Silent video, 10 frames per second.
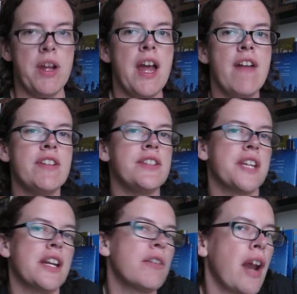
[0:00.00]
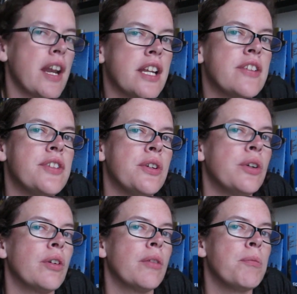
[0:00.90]
Evan is getting ready
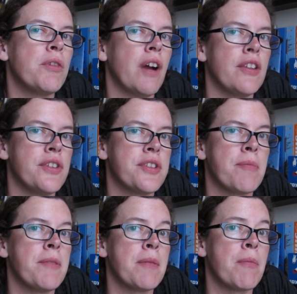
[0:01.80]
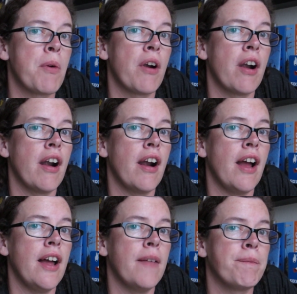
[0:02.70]
to move on to something more
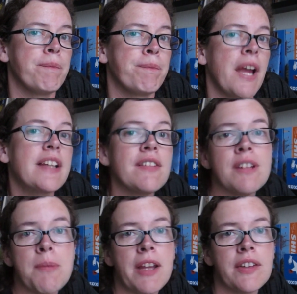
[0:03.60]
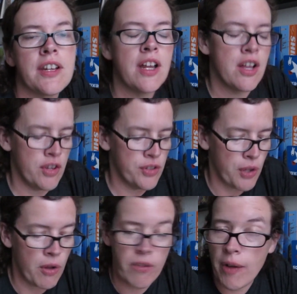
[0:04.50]
um, activity based.
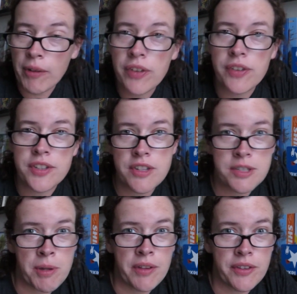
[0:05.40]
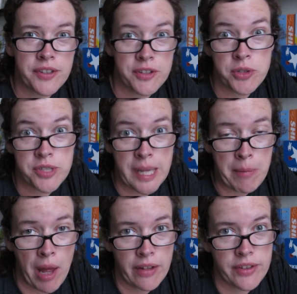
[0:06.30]
So that was this month's Citrus Lane
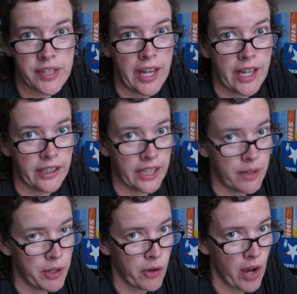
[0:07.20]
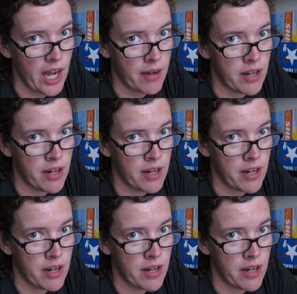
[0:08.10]
box and Kiwi Crate,